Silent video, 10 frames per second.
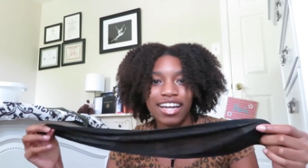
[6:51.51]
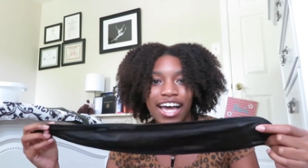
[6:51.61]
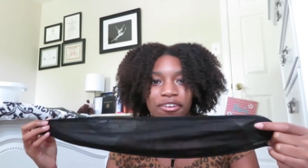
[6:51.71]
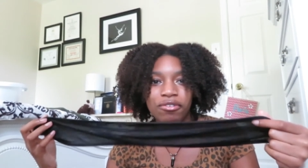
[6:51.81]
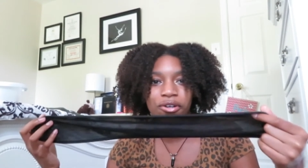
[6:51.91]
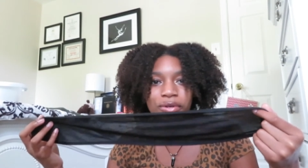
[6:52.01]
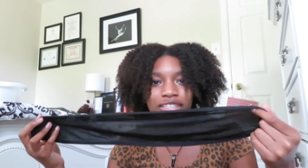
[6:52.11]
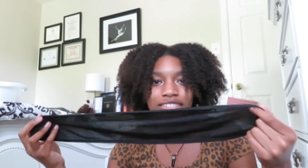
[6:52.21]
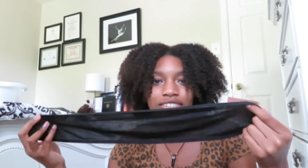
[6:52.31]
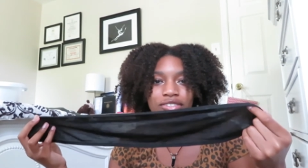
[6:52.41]
I don't know what
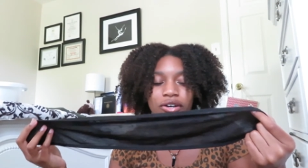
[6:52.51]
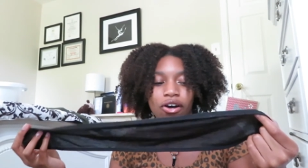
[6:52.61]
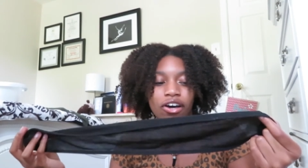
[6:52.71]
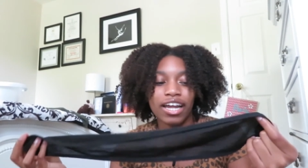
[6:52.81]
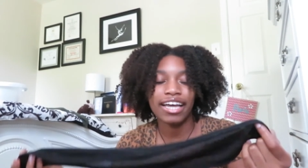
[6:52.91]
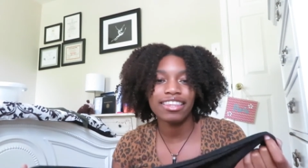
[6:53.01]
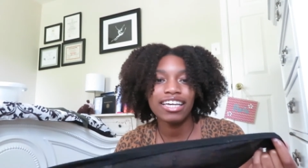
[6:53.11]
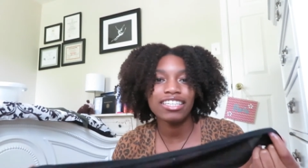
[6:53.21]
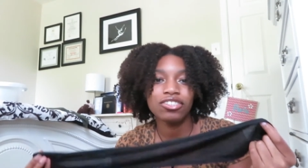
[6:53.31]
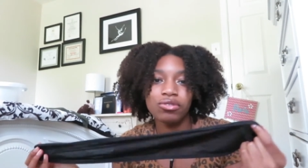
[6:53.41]
this is called. I think
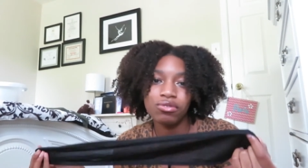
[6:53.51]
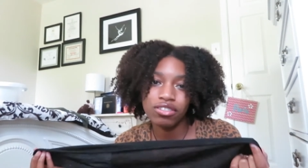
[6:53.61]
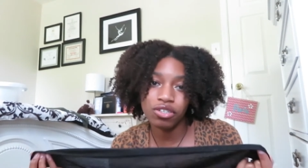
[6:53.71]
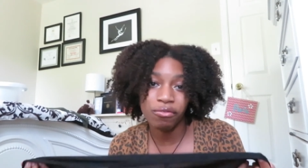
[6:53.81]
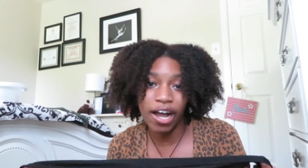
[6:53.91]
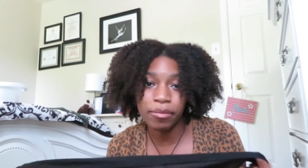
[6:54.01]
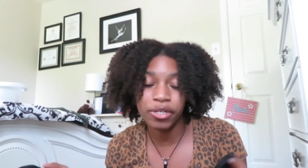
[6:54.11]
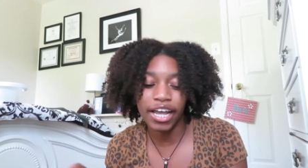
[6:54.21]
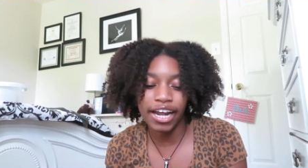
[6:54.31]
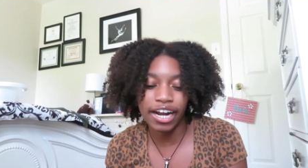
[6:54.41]
it's used to wrap your
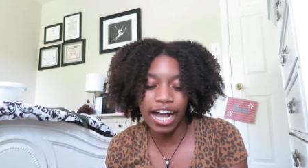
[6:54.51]
hair.